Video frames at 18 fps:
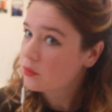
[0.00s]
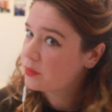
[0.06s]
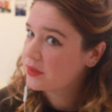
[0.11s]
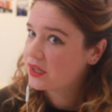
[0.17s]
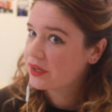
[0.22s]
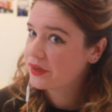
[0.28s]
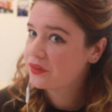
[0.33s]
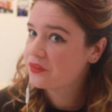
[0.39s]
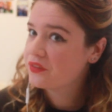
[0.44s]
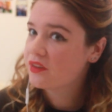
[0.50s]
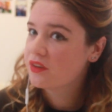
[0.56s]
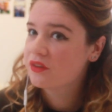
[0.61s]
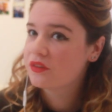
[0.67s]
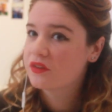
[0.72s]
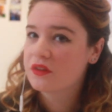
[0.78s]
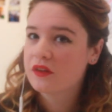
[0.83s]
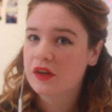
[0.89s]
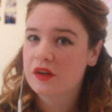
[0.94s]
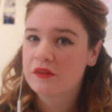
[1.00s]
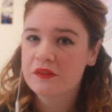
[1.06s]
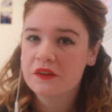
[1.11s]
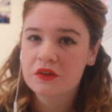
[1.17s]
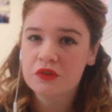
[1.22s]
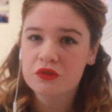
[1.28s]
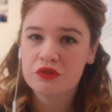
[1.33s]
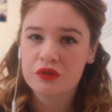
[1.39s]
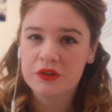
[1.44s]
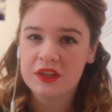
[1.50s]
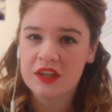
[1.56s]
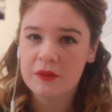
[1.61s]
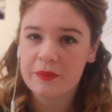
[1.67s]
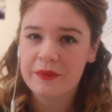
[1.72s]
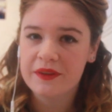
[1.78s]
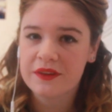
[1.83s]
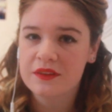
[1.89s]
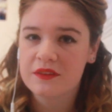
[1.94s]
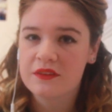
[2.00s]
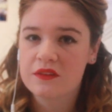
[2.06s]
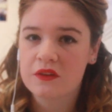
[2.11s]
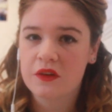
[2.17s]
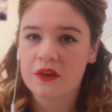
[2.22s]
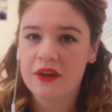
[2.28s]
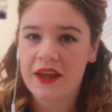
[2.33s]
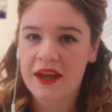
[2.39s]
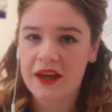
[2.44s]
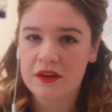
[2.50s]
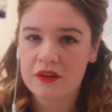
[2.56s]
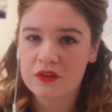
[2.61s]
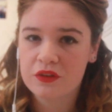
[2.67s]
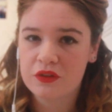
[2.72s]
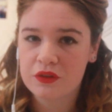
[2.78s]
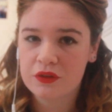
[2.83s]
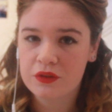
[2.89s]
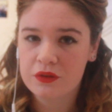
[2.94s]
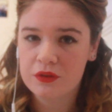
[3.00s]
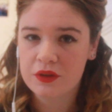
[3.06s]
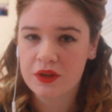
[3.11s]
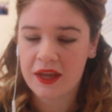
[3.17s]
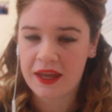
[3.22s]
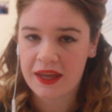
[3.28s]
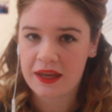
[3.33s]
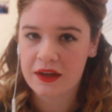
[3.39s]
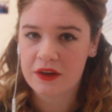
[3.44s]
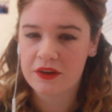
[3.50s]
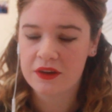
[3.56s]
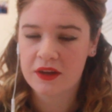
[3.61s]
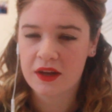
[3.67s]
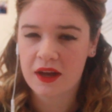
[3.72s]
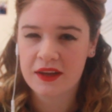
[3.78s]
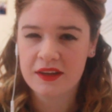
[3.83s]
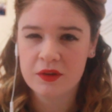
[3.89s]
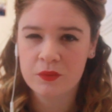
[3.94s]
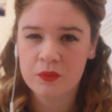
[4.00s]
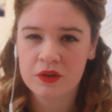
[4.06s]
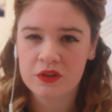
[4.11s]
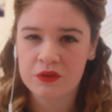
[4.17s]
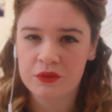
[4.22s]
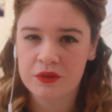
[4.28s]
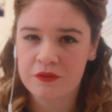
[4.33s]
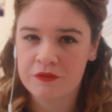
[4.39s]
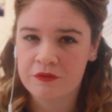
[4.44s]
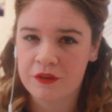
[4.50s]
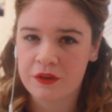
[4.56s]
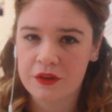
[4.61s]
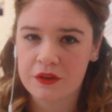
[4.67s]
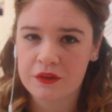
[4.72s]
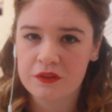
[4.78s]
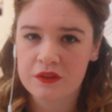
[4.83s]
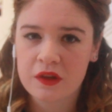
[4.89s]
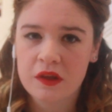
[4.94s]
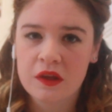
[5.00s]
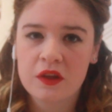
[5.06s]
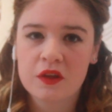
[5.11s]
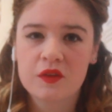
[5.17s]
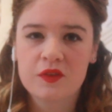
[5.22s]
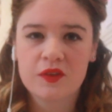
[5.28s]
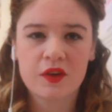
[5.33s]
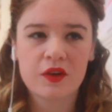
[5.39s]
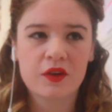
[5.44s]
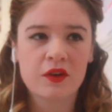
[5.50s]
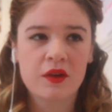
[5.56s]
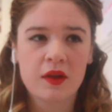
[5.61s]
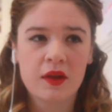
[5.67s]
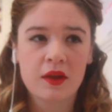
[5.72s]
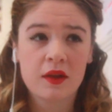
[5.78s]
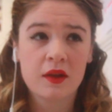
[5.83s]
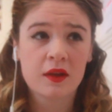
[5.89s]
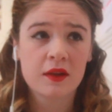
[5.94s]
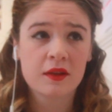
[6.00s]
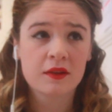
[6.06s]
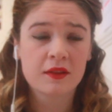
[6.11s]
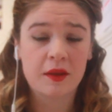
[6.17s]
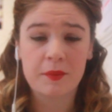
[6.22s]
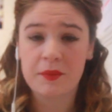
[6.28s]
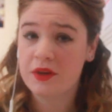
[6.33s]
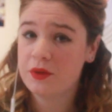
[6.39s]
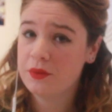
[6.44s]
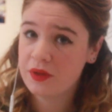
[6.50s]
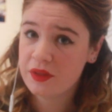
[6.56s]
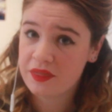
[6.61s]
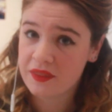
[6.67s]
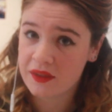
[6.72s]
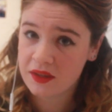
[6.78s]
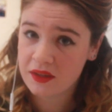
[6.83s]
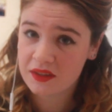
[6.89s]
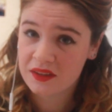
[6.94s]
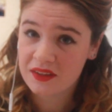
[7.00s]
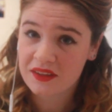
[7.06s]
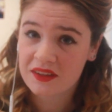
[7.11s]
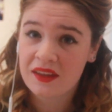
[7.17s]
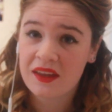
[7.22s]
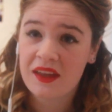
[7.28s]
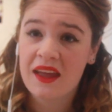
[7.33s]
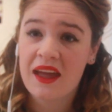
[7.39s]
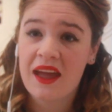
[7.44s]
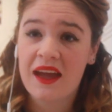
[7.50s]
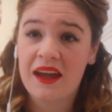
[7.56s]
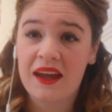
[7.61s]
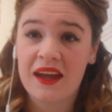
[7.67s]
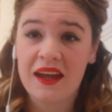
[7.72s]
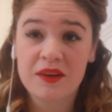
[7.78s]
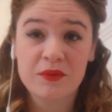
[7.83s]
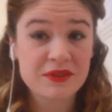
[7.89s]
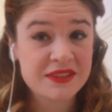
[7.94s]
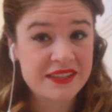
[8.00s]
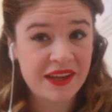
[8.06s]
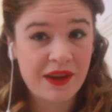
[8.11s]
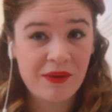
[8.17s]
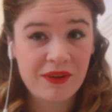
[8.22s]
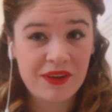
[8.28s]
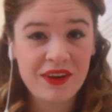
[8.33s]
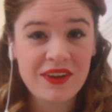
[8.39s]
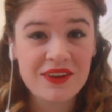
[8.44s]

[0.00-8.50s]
because there's a lot of little tricky bits on how to do your hair and I didn't want to do it in photos. So let me know what you think and we'll see how it